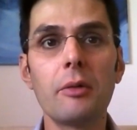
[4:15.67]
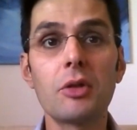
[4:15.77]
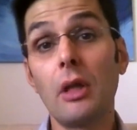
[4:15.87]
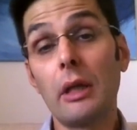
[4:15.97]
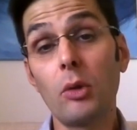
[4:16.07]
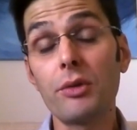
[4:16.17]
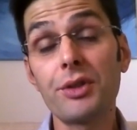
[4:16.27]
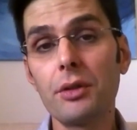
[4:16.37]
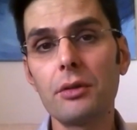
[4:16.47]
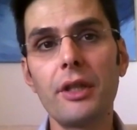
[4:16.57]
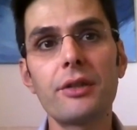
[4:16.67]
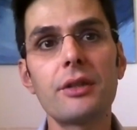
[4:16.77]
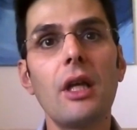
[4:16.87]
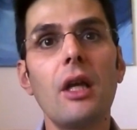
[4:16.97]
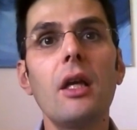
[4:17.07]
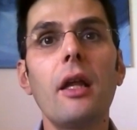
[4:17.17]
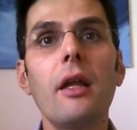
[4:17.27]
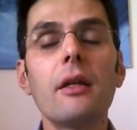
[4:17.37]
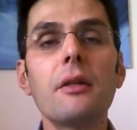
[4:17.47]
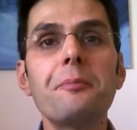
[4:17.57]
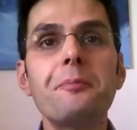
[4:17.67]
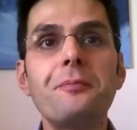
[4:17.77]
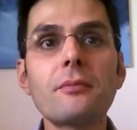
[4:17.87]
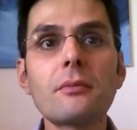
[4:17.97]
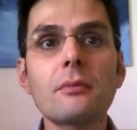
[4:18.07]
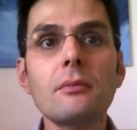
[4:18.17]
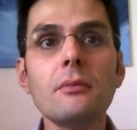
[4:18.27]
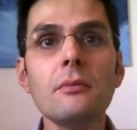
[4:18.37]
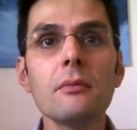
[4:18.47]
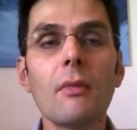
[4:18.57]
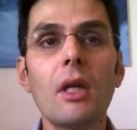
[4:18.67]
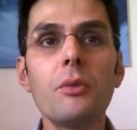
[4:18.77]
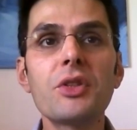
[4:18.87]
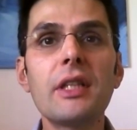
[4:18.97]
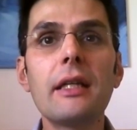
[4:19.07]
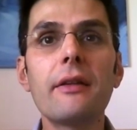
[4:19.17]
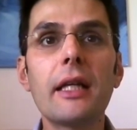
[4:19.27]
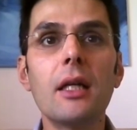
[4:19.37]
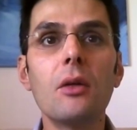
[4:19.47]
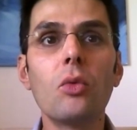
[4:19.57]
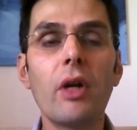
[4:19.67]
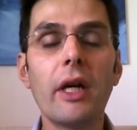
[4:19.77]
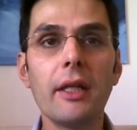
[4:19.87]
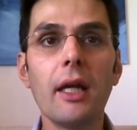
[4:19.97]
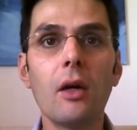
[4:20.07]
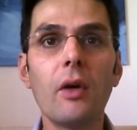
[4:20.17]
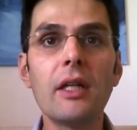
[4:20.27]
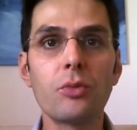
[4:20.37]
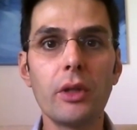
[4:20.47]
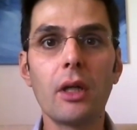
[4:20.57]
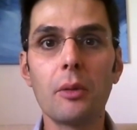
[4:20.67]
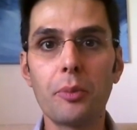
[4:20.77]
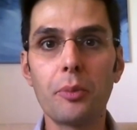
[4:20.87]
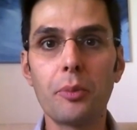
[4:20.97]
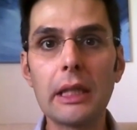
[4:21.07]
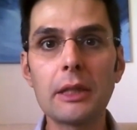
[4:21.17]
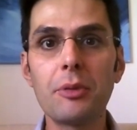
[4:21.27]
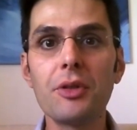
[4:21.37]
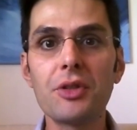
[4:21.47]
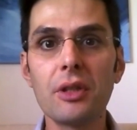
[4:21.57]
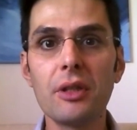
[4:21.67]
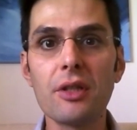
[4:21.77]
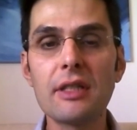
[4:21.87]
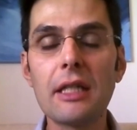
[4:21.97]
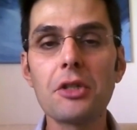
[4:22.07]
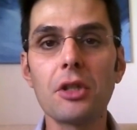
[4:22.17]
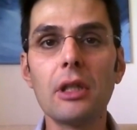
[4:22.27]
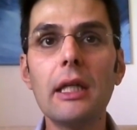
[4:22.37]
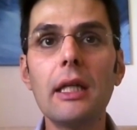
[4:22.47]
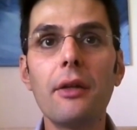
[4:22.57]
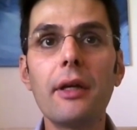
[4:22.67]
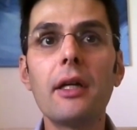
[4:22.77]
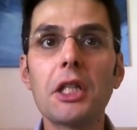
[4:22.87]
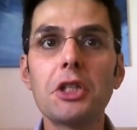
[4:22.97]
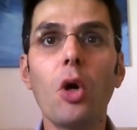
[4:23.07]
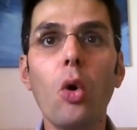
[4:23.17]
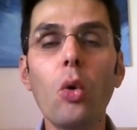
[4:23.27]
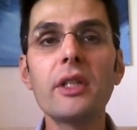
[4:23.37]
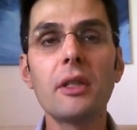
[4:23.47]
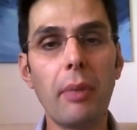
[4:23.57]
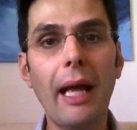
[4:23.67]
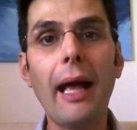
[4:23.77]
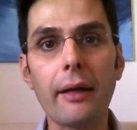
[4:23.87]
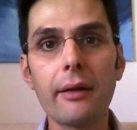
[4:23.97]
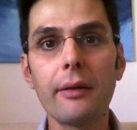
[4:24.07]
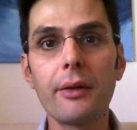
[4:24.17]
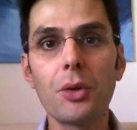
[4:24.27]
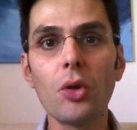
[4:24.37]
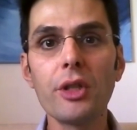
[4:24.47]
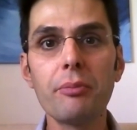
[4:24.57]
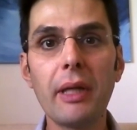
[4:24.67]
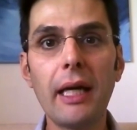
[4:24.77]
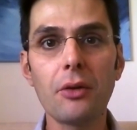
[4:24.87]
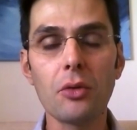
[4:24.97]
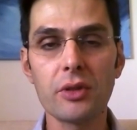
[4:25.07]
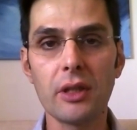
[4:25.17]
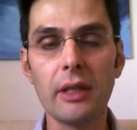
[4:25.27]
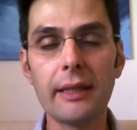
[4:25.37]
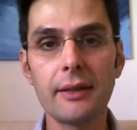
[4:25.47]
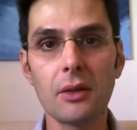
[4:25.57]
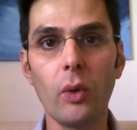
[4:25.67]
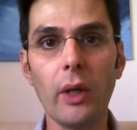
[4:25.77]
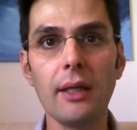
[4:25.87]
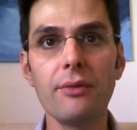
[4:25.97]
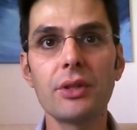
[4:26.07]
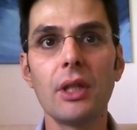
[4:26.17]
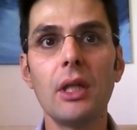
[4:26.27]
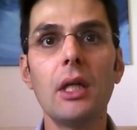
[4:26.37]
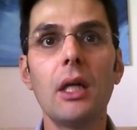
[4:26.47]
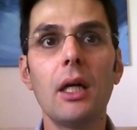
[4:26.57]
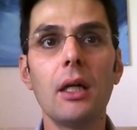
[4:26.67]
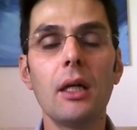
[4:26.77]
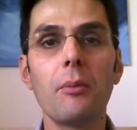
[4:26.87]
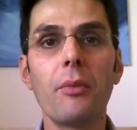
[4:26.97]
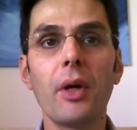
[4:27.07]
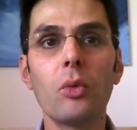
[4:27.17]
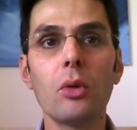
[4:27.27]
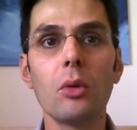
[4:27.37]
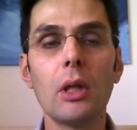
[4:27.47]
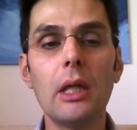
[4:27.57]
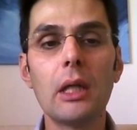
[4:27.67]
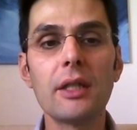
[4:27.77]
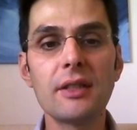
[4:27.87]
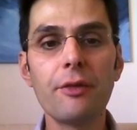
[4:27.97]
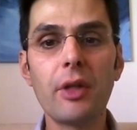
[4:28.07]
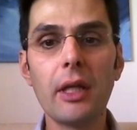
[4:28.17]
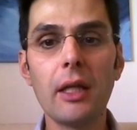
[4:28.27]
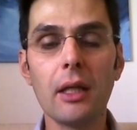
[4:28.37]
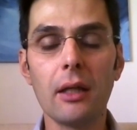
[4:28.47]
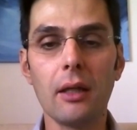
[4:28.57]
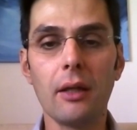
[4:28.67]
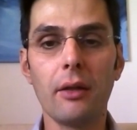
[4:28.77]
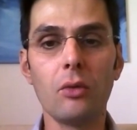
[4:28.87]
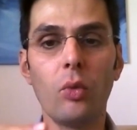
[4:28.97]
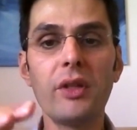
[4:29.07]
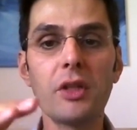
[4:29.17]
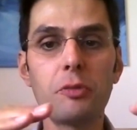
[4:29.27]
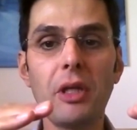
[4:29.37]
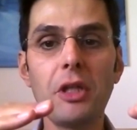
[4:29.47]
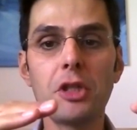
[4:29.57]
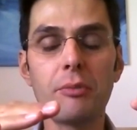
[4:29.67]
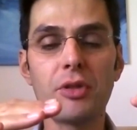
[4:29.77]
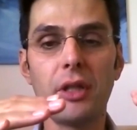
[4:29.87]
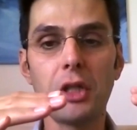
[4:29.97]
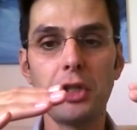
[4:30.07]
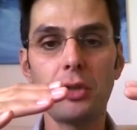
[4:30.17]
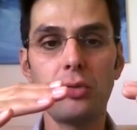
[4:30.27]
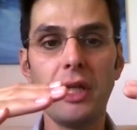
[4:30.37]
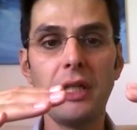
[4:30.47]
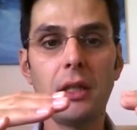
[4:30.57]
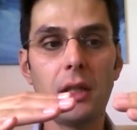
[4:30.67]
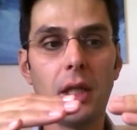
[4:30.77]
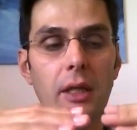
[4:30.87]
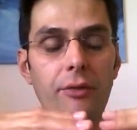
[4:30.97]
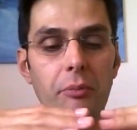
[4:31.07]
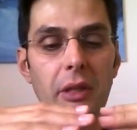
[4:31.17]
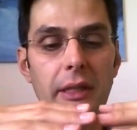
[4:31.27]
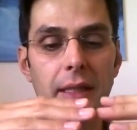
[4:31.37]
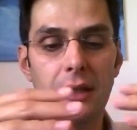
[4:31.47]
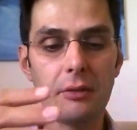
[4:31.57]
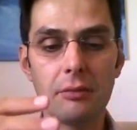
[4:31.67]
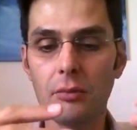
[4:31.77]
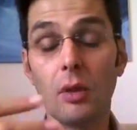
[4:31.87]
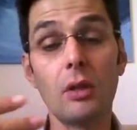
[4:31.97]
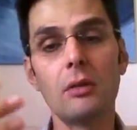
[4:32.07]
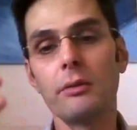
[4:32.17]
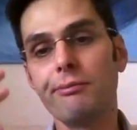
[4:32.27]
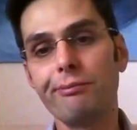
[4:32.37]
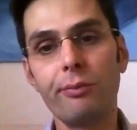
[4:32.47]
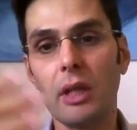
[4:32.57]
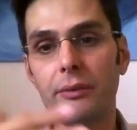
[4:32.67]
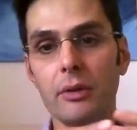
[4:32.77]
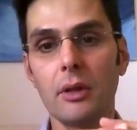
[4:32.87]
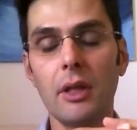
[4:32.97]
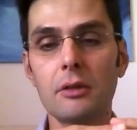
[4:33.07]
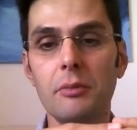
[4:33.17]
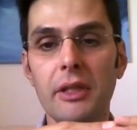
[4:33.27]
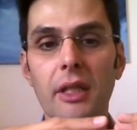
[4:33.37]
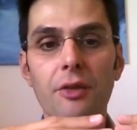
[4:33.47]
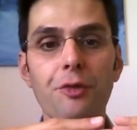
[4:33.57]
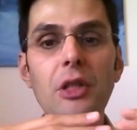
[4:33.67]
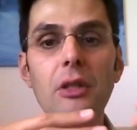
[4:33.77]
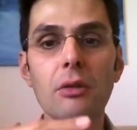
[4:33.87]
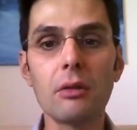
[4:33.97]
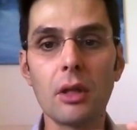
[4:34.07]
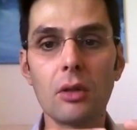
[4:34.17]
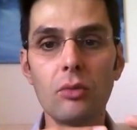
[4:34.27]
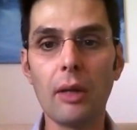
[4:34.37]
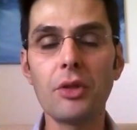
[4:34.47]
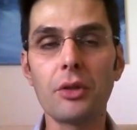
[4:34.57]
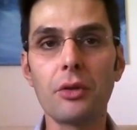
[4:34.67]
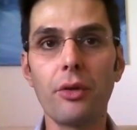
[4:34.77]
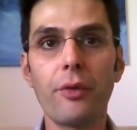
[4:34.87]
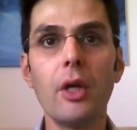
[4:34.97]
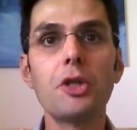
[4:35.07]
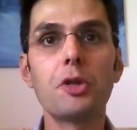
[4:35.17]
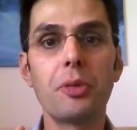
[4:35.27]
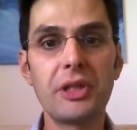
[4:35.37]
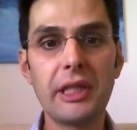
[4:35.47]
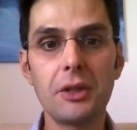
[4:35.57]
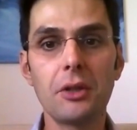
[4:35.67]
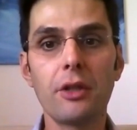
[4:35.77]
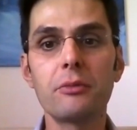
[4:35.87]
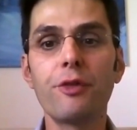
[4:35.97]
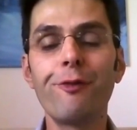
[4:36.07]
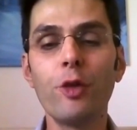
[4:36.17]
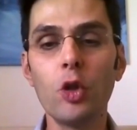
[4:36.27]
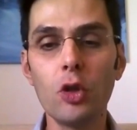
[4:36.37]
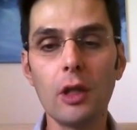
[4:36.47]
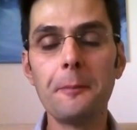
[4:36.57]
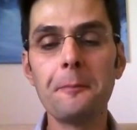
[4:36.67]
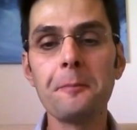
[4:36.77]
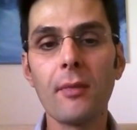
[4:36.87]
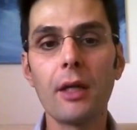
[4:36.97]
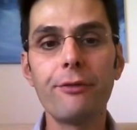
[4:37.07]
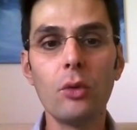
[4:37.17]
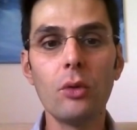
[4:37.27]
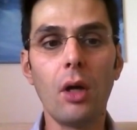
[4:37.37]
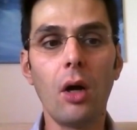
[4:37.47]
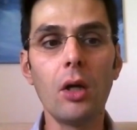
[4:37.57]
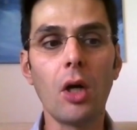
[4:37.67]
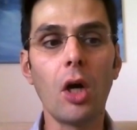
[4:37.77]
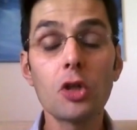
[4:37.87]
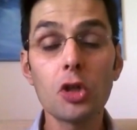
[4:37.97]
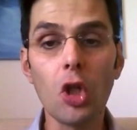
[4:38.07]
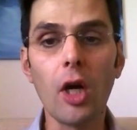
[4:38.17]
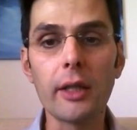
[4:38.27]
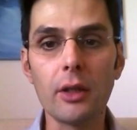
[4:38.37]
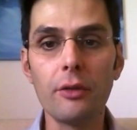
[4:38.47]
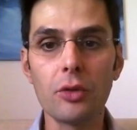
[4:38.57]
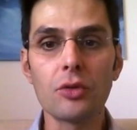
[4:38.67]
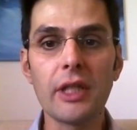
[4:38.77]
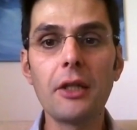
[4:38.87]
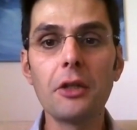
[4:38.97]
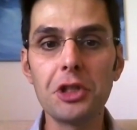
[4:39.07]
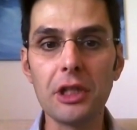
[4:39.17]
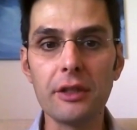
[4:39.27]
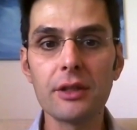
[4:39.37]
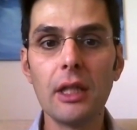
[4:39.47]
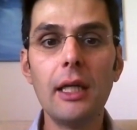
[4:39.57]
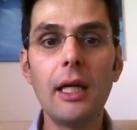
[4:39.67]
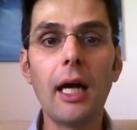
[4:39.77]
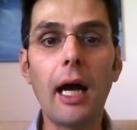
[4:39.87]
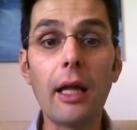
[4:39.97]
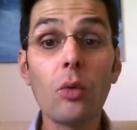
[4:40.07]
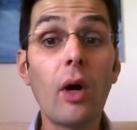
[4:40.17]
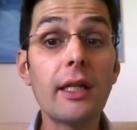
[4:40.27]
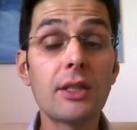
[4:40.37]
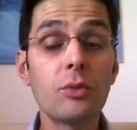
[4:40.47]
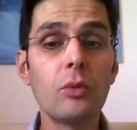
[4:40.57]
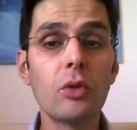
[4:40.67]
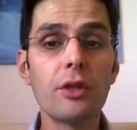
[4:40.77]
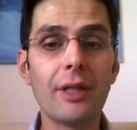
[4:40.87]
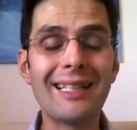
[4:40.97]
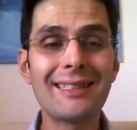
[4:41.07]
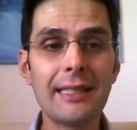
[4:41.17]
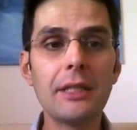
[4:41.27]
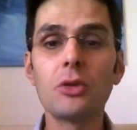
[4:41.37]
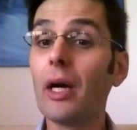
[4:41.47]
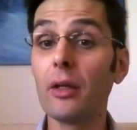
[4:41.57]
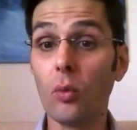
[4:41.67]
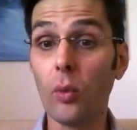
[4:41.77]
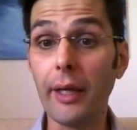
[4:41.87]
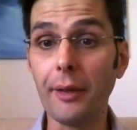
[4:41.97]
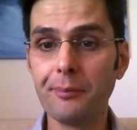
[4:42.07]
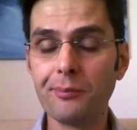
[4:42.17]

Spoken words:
So I'm always curious. And he was saying that right now, as we are experiencing the ascension, they're actually holding back. They're holding back those galactic waves that will, because if they, with the spaceships, they're actually creating kind of a magnetic, electromagnetic field around the Earth to protect the Earth from a full onslaught of those energies. Otherwise, we would have ascended right away.